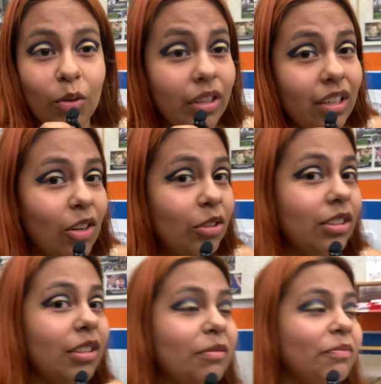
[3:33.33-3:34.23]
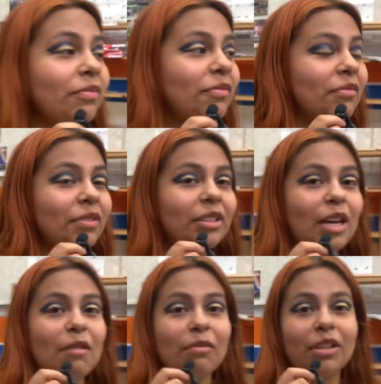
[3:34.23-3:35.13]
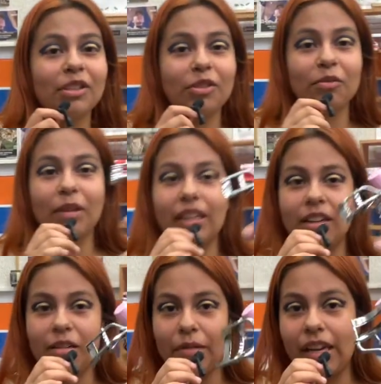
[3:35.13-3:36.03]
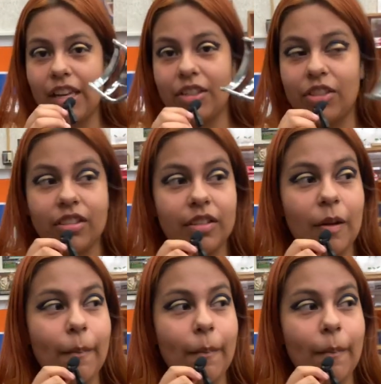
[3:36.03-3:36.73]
get a close up. I'm gonna do my eyelashes.